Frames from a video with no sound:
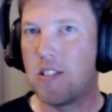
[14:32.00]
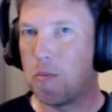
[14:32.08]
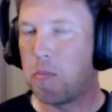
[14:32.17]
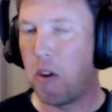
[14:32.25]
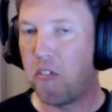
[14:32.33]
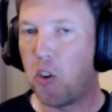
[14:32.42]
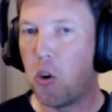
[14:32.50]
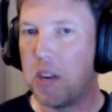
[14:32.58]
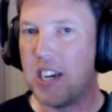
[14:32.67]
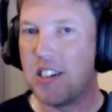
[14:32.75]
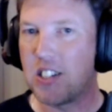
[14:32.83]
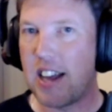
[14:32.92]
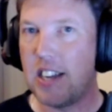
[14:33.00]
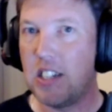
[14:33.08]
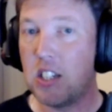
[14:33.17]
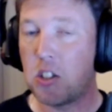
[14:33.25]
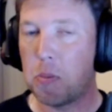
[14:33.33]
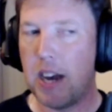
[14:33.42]
performing as they
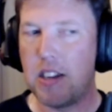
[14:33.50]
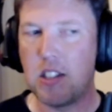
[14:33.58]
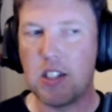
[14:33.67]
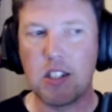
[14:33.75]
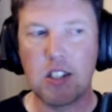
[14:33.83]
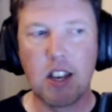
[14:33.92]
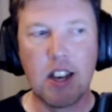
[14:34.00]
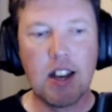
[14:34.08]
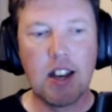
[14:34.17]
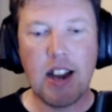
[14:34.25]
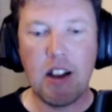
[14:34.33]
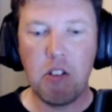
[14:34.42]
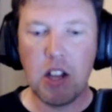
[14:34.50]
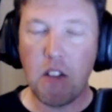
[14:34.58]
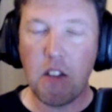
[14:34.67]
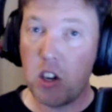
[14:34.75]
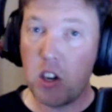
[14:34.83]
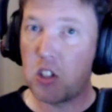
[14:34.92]
anticipated. Now, in the
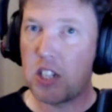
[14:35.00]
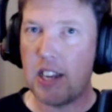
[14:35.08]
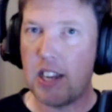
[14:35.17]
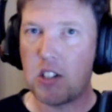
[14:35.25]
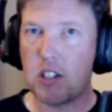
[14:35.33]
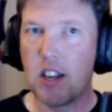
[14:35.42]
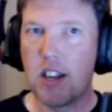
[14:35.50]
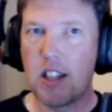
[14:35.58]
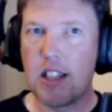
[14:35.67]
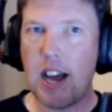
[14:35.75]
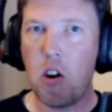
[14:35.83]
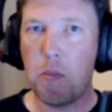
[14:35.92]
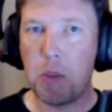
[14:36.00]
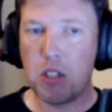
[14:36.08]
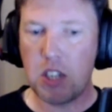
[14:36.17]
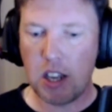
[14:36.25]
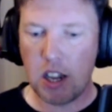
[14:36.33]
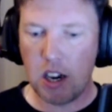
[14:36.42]
first test, that
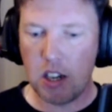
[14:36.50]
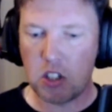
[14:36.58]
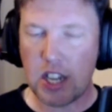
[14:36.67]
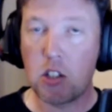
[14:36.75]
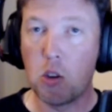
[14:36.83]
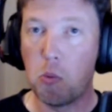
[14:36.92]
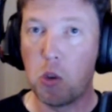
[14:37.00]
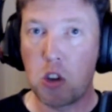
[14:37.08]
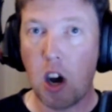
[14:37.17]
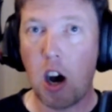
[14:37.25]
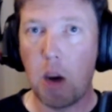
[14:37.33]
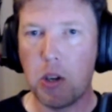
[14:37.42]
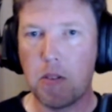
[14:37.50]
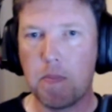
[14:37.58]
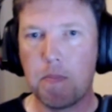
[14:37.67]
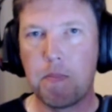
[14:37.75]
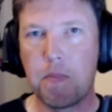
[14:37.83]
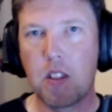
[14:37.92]
particular setup was carbon.
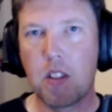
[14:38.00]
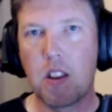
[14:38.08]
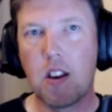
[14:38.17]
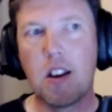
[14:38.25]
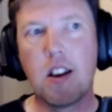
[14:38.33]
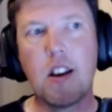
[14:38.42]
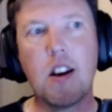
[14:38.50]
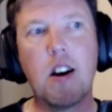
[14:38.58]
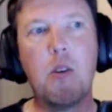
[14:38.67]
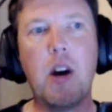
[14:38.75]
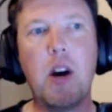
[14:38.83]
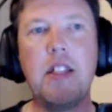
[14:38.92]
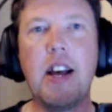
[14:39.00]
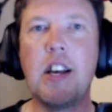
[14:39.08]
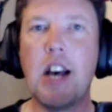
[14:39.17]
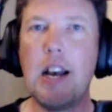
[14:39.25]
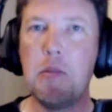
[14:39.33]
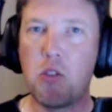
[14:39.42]
When they
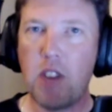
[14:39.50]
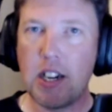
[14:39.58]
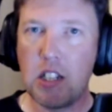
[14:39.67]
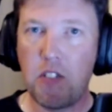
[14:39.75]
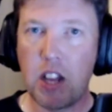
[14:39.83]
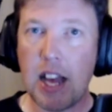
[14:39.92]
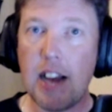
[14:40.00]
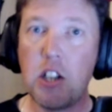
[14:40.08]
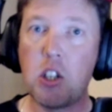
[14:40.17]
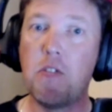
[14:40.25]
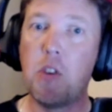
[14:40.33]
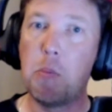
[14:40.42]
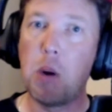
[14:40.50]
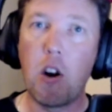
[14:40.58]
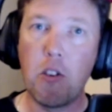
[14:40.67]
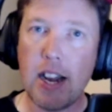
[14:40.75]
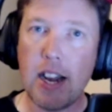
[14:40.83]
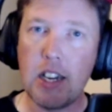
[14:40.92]
came to rectification for
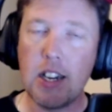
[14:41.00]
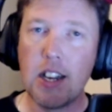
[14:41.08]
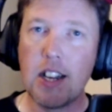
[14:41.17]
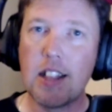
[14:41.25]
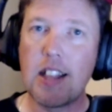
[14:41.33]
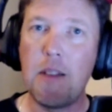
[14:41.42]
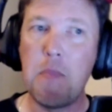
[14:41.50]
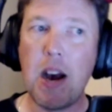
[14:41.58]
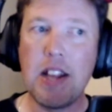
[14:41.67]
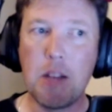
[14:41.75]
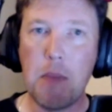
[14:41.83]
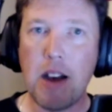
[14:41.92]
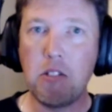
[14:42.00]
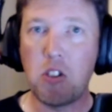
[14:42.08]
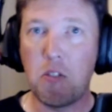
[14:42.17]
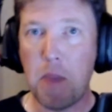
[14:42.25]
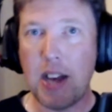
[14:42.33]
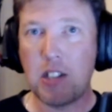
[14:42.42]
Bahrain, they made them out
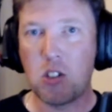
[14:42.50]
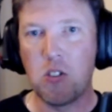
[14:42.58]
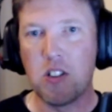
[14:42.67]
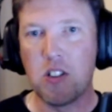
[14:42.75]
of metal.